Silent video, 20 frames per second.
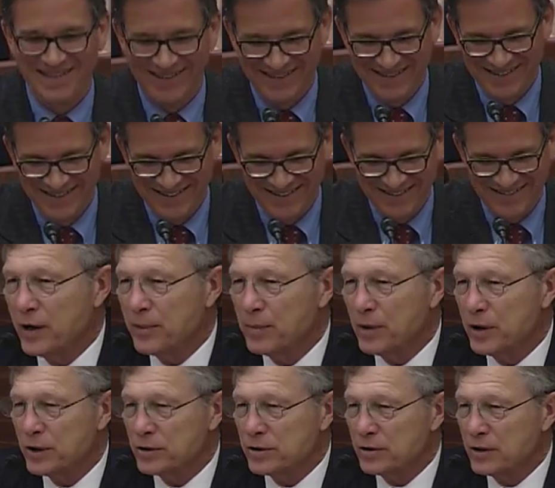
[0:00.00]
Thank you very
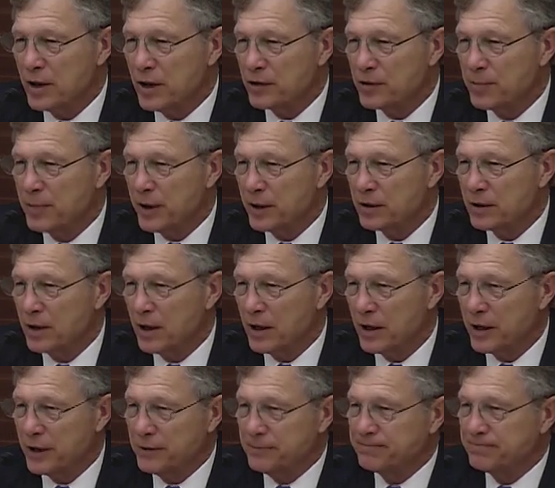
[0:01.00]
much. And Dr.
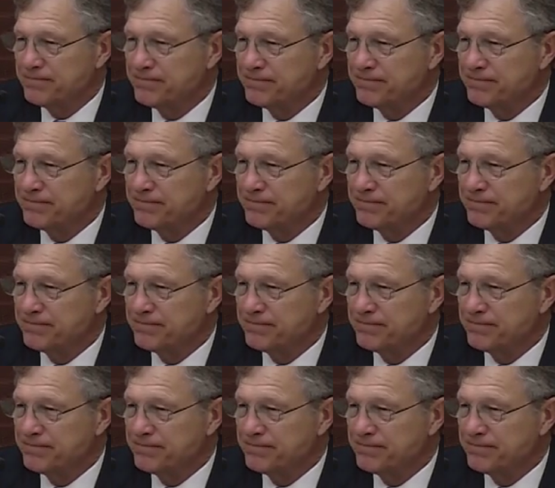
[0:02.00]
Pancotti.